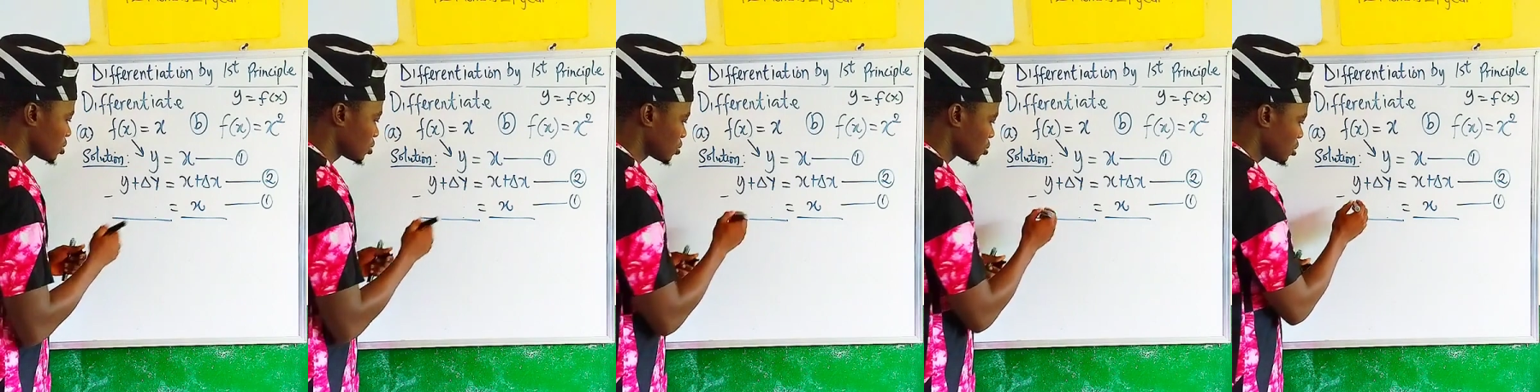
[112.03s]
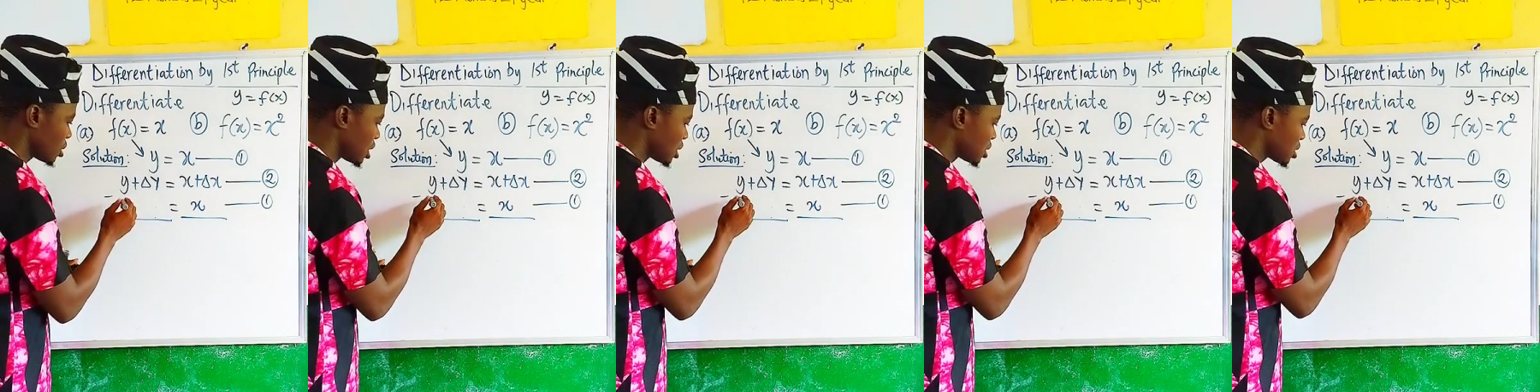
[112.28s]

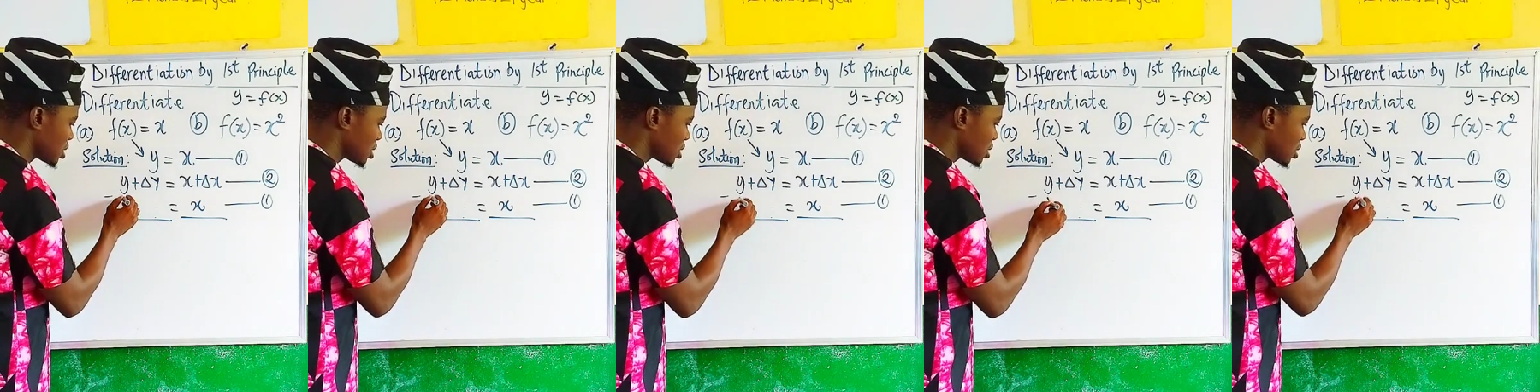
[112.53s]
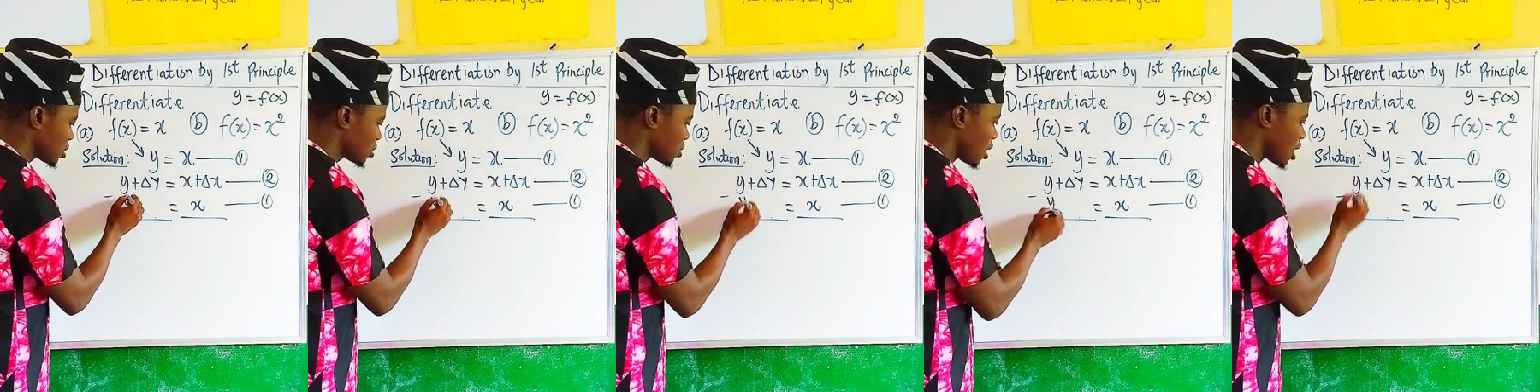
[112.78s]
so that
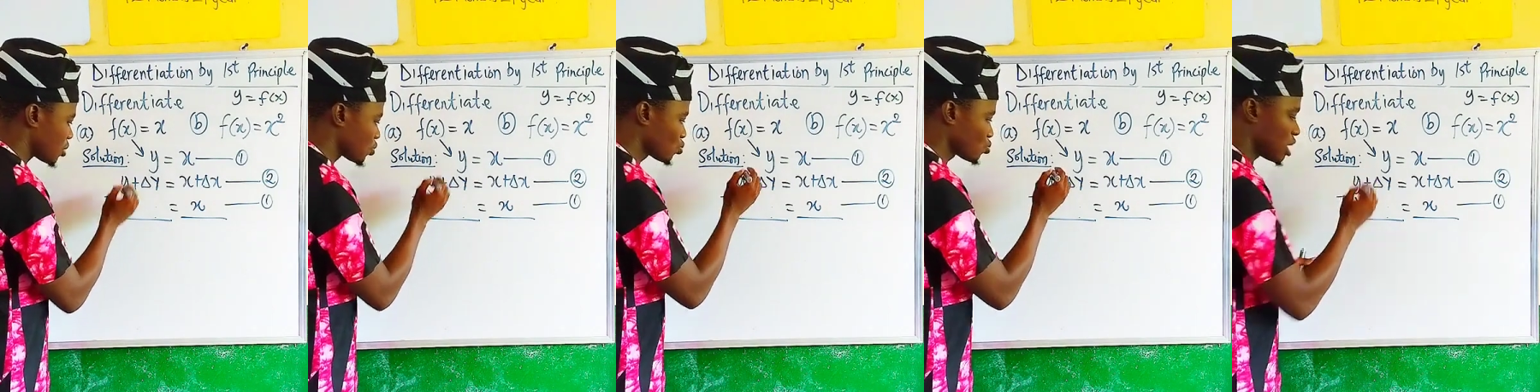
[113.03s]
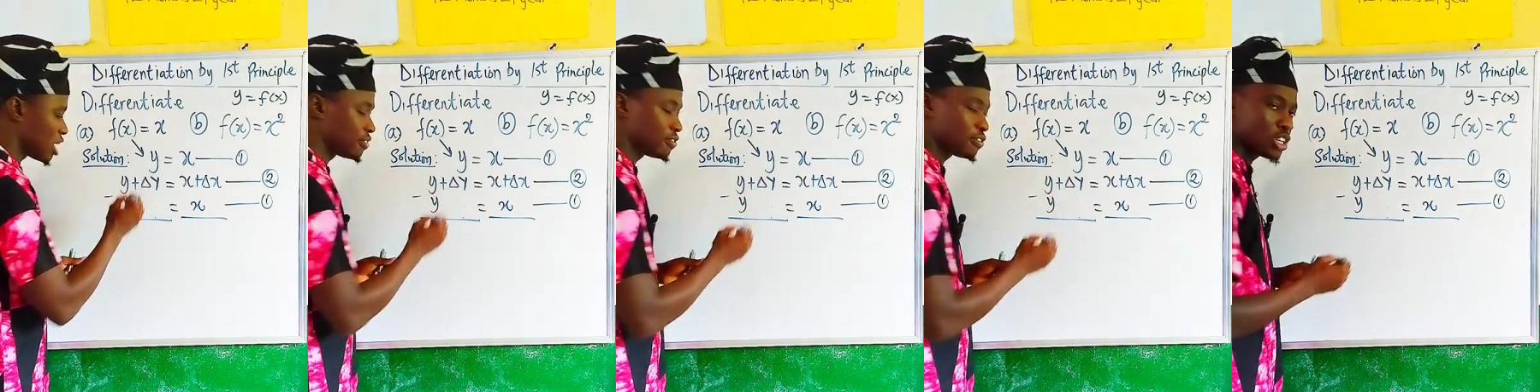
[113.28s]

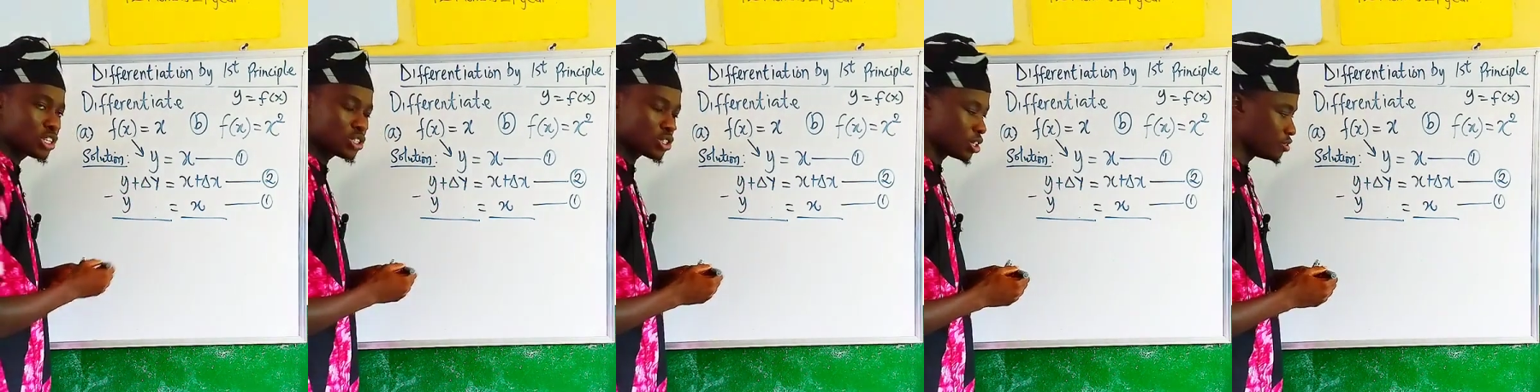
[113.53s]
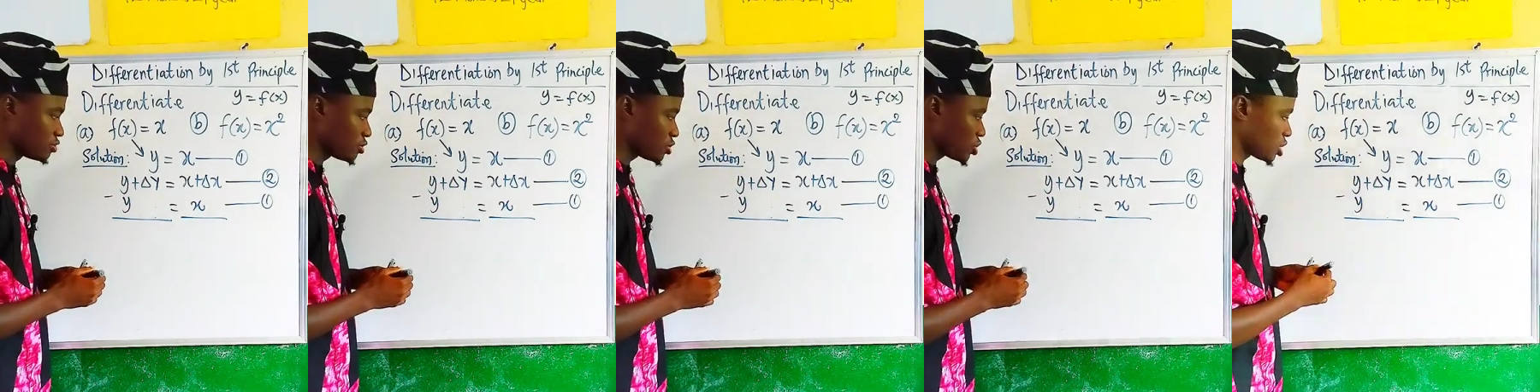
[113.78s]
to avoid
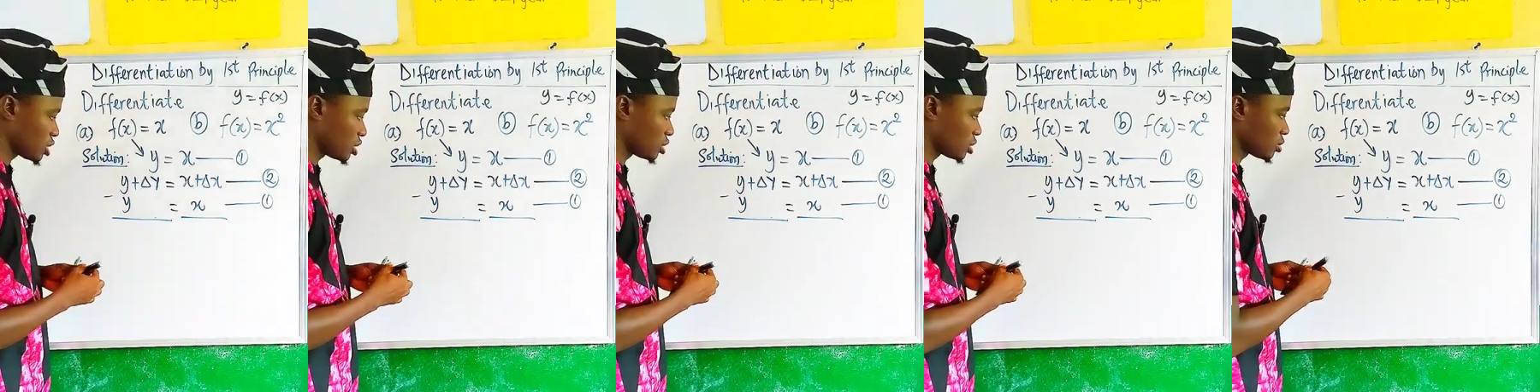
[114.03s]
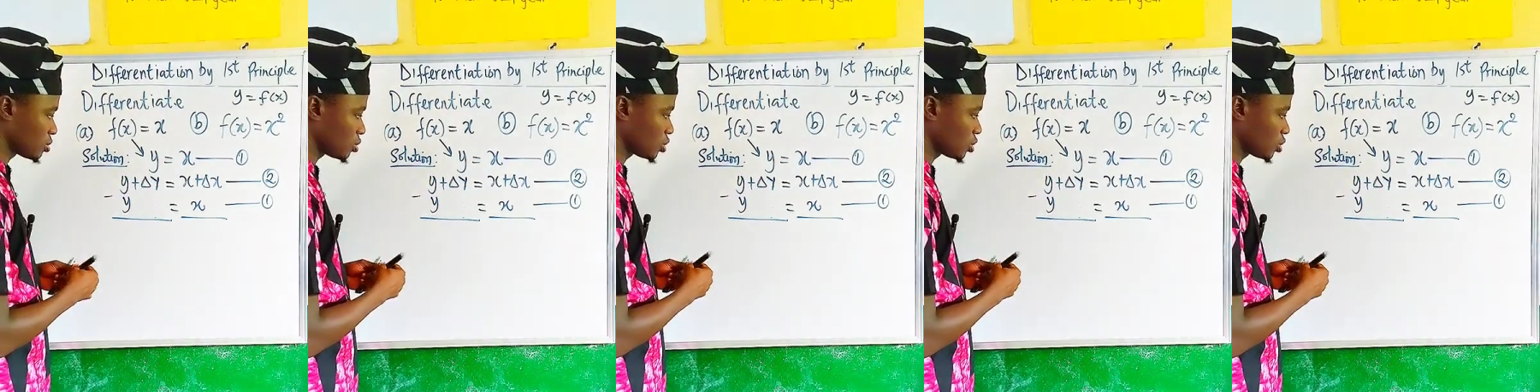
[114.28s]
confusion.